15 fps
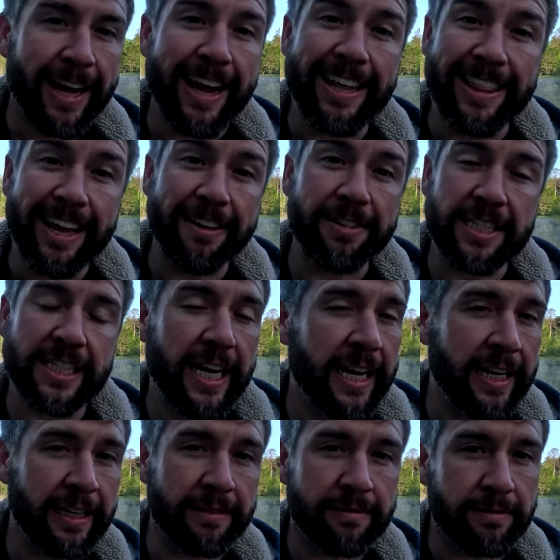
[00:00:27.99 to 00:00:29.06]
and they have
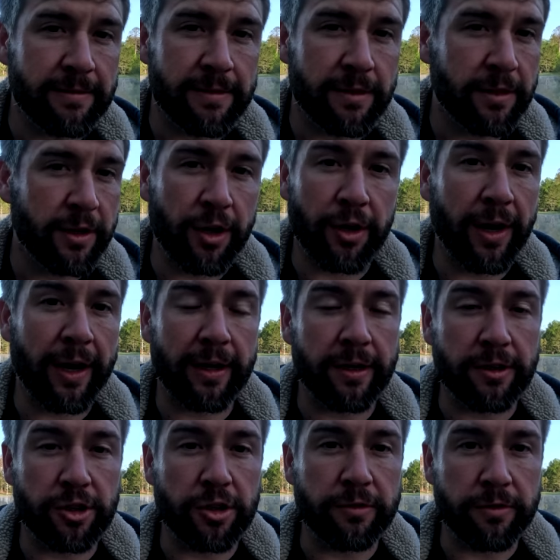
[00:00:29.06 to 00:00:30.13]
stated you're not
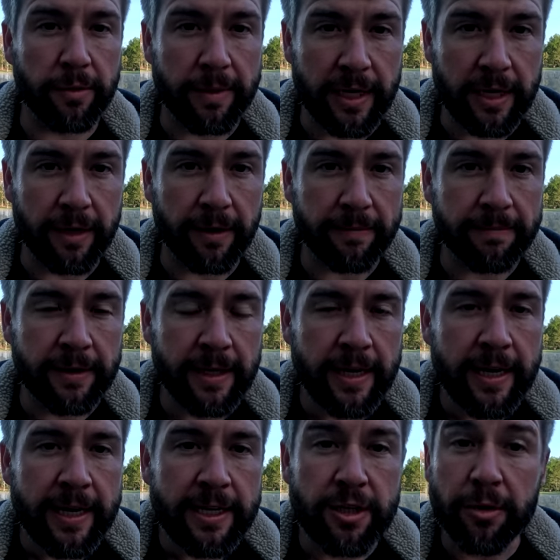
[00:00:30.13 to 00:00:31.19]
gonna shoot from here.
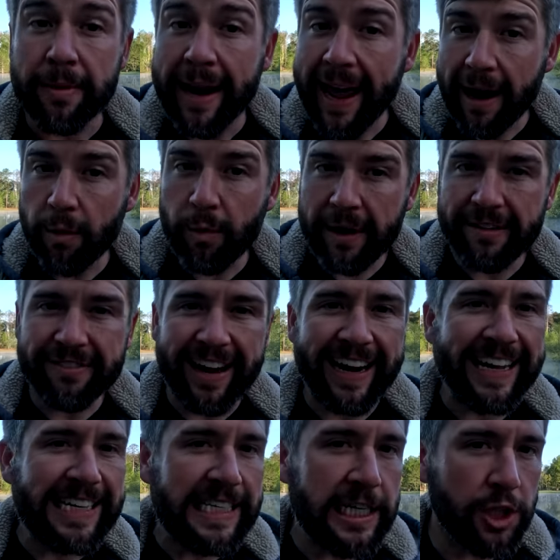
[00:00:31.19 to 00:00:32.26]
So now we've
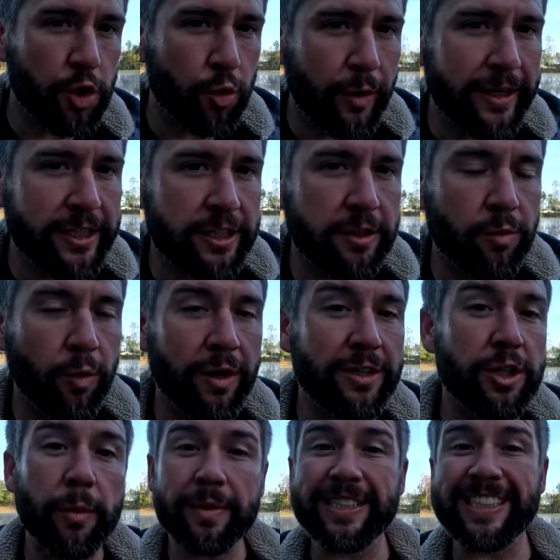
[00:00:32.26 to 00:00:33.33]
got a situation where
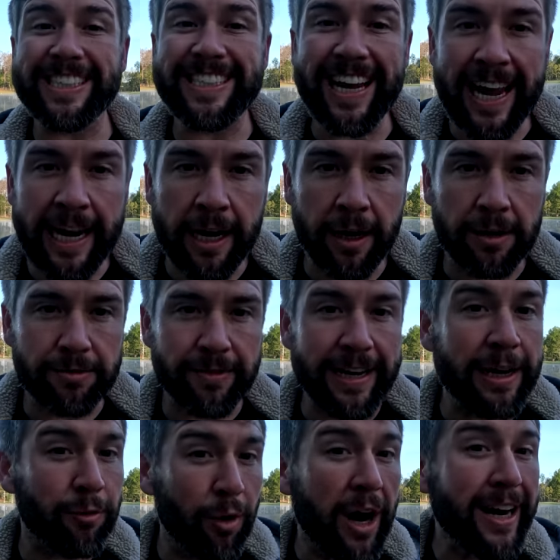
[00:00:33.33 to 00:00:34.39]
it's almost a standoff.
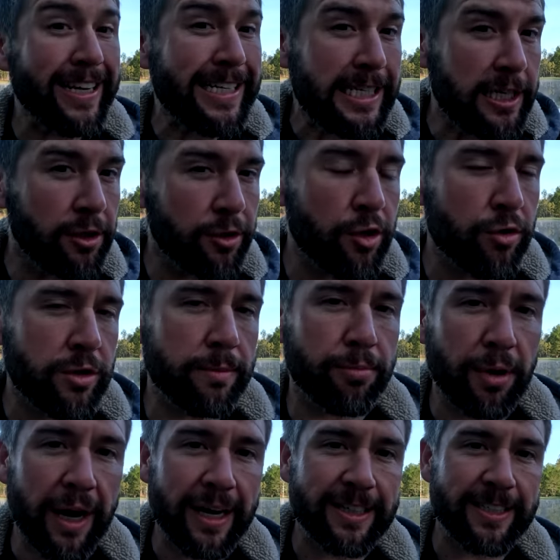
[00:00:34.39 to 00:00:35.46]
Iran is still using
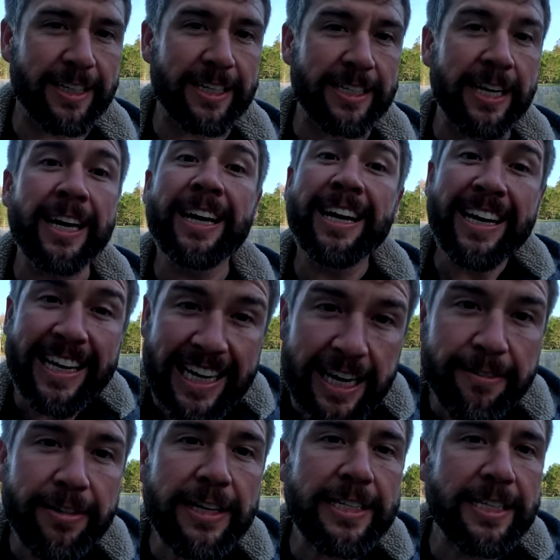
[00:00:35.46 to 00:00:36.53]
proxies
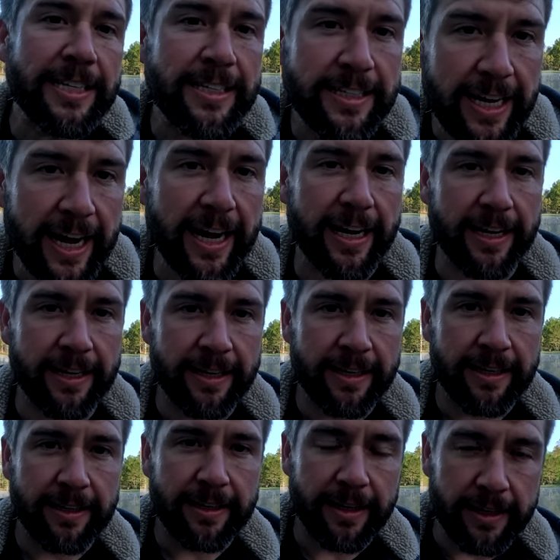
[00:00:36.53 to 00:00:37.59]
even today
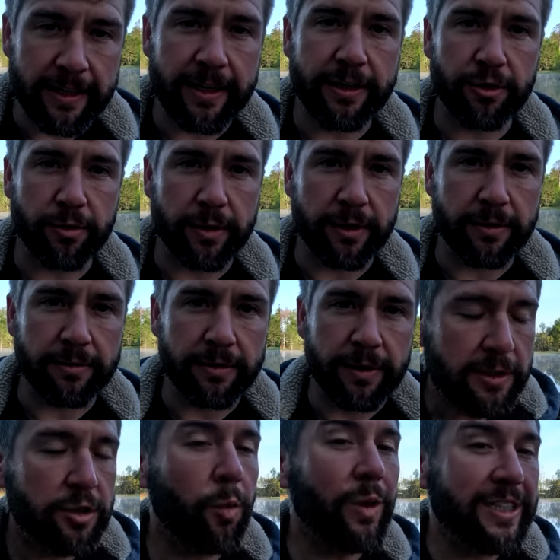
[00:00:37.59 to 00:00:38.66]
into Israel.
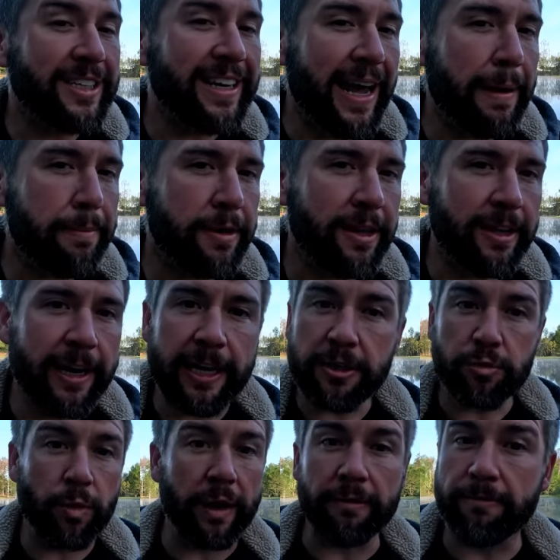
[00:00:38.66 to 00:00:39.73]
So what's gonna happen in the
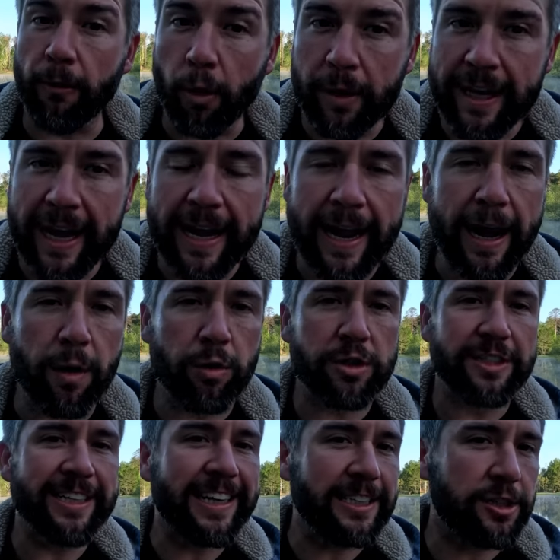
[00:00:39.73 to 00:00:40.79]
next, what, 48
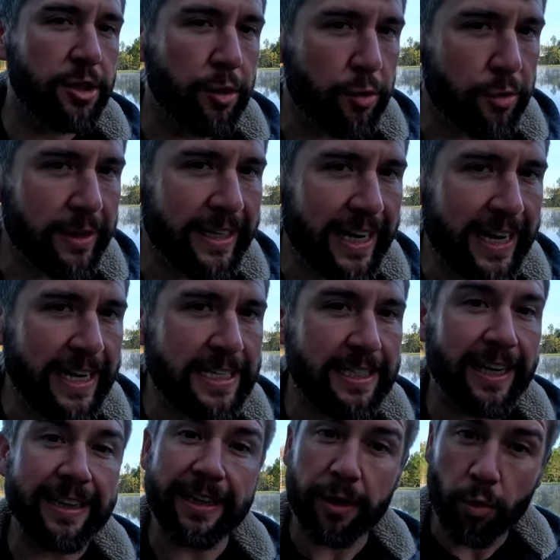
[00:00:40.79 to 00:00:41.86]
hours, the next two or three
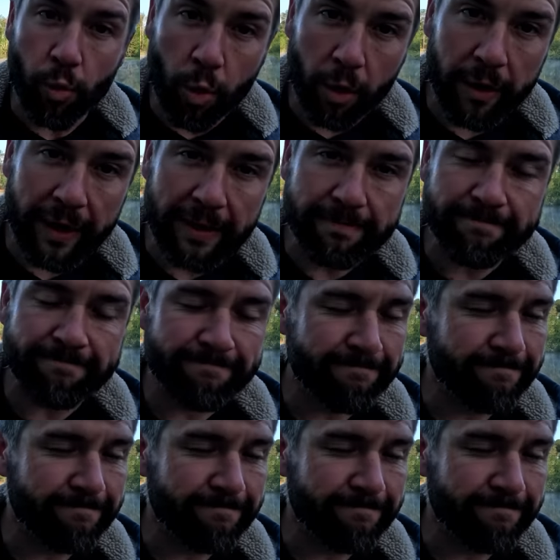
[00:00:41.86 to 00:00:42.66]
days, like they're warning?